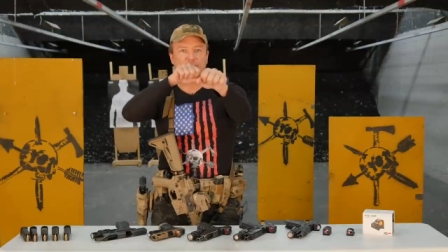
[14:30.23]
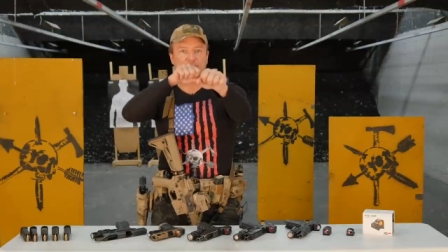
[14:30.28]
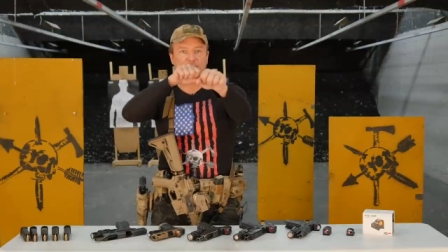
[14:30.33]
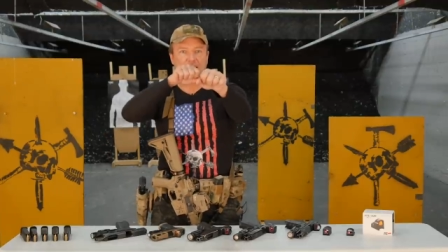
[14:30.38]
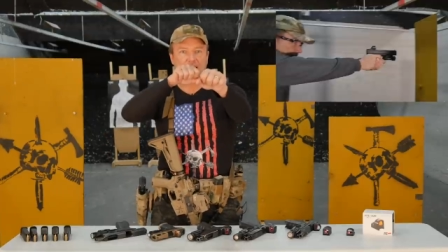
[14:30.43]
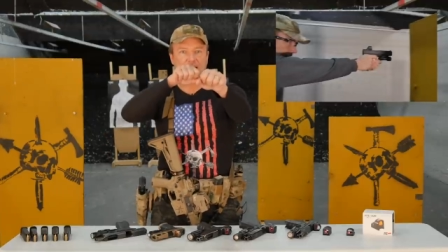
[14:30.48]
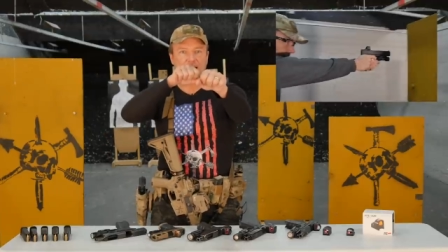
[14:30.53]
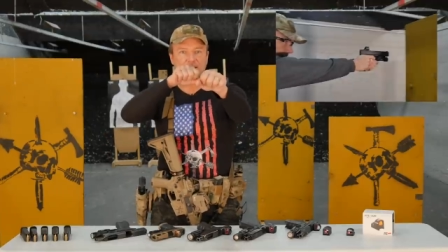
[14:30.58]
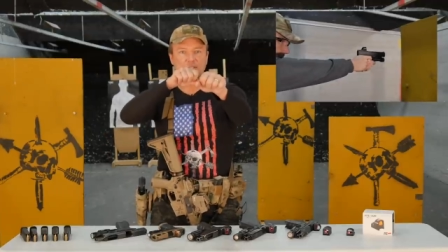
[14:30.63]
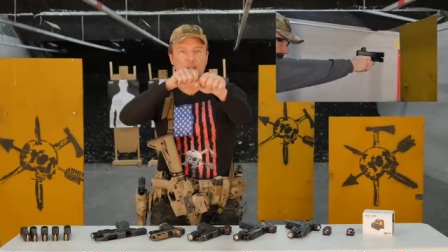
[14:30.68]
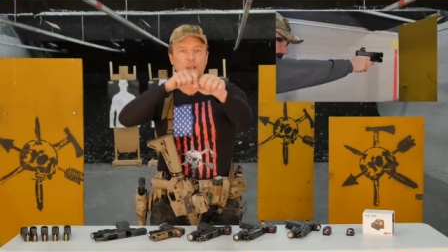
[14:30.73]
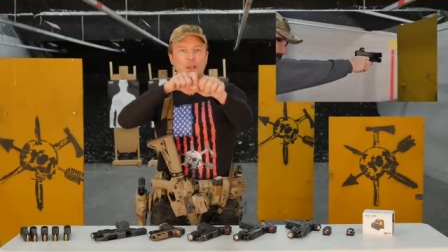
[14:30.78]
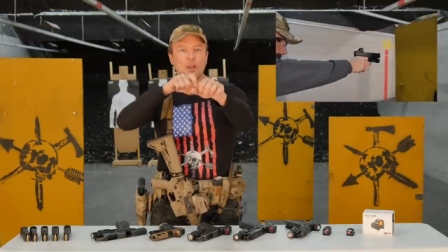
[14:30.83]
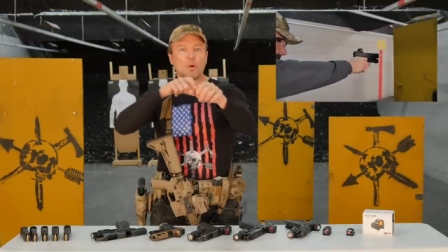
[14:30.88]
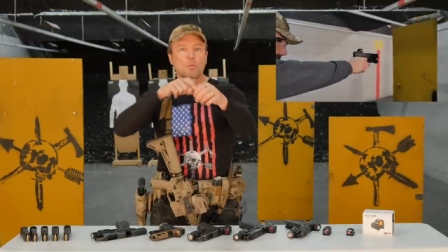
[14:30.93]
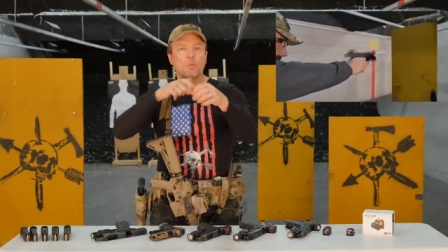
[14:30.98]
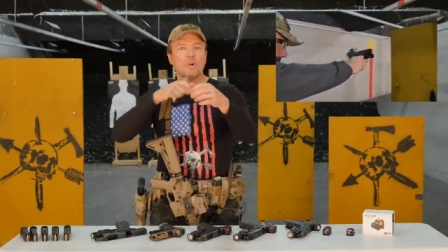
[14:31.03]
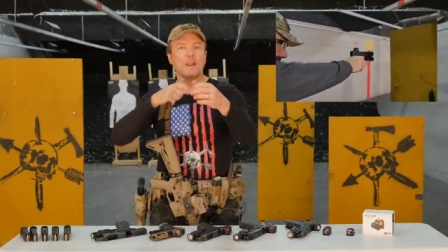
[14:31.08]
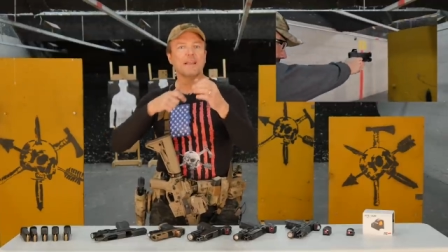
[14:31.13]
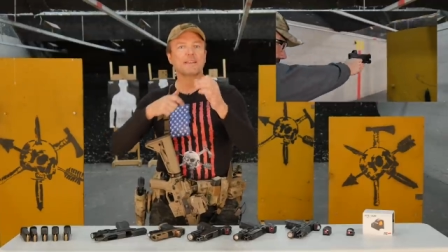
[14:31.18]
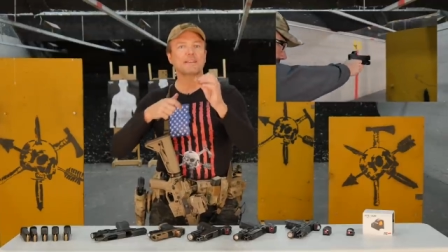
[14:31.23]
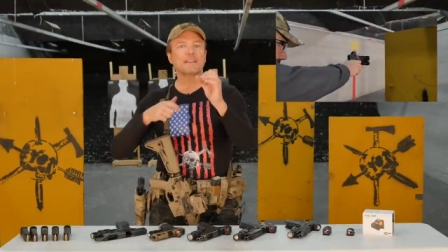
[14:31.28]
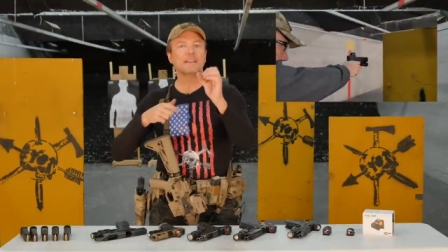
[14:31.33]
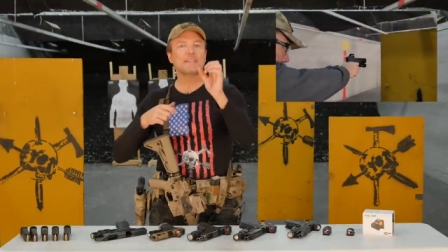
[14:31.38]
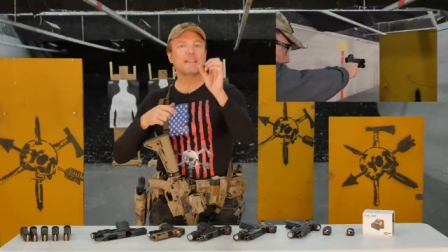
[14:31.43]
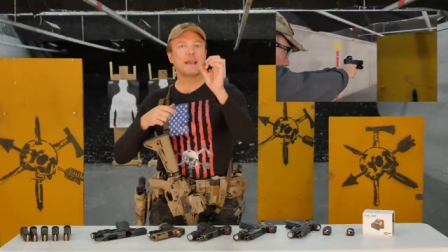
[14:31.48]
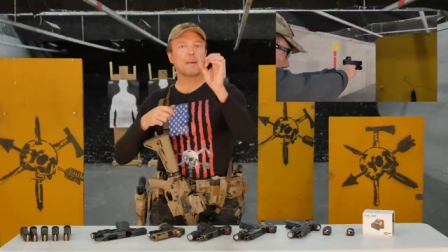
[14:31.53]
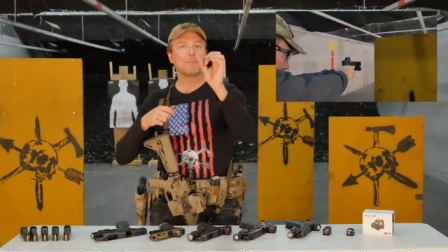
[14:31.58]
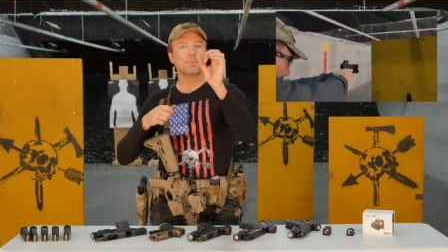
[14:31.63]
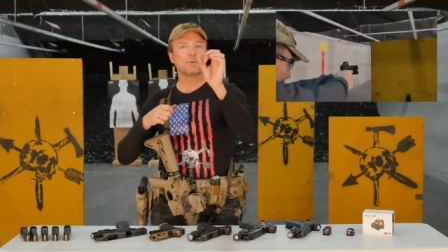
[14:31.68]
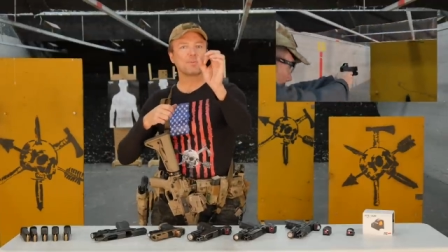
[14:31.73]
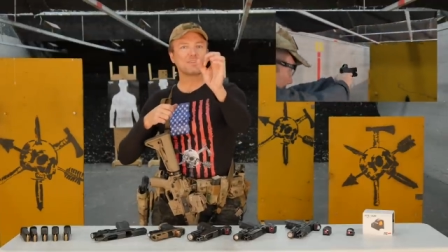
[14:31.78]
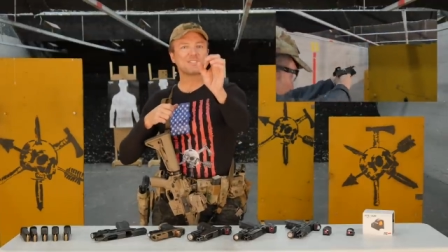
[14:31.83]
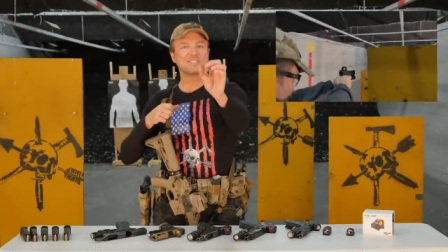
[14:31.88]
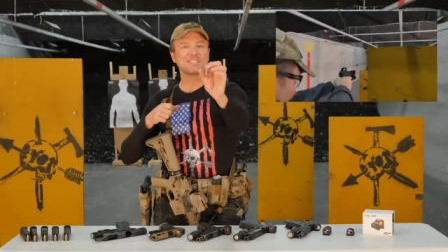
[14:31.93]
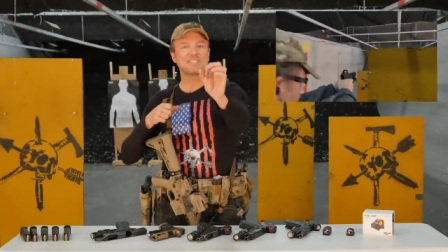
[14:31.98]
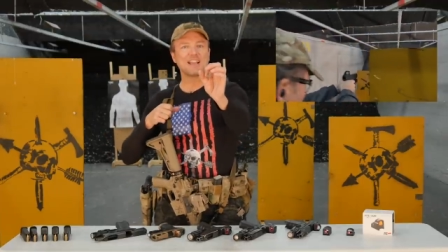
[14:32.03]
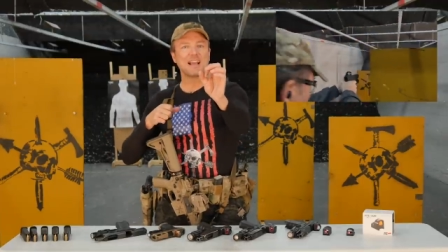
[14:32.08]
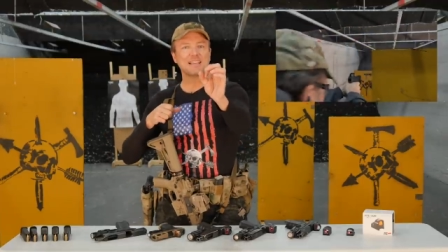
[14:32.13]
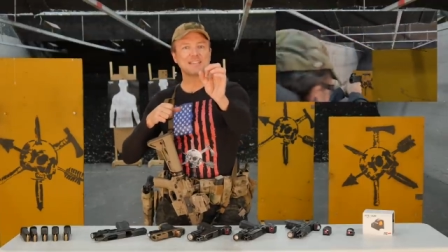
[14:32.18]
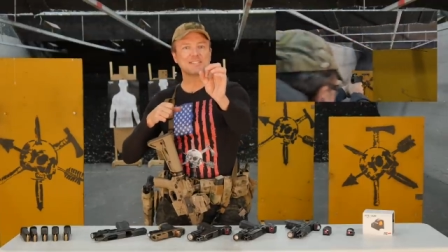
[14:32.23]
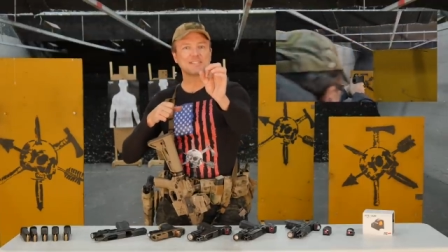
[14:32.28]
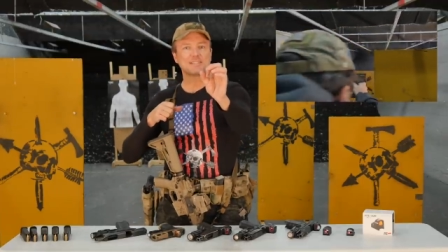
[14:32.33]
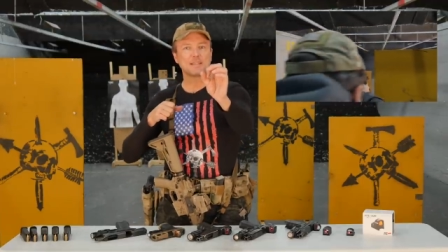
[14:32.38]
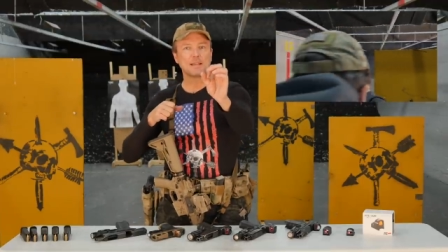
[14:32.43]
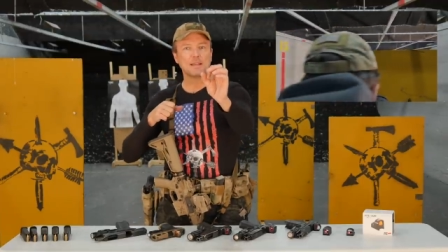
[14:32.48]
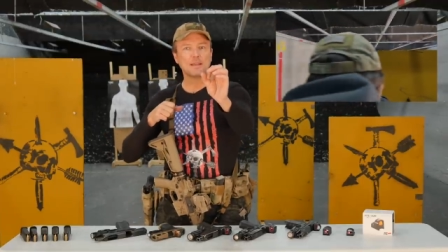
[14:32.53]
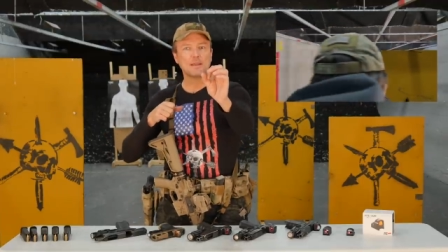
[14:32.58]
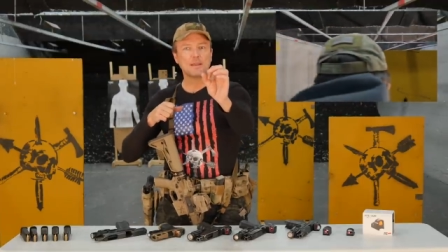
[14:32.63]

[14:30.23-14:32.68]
fast when I need that precise,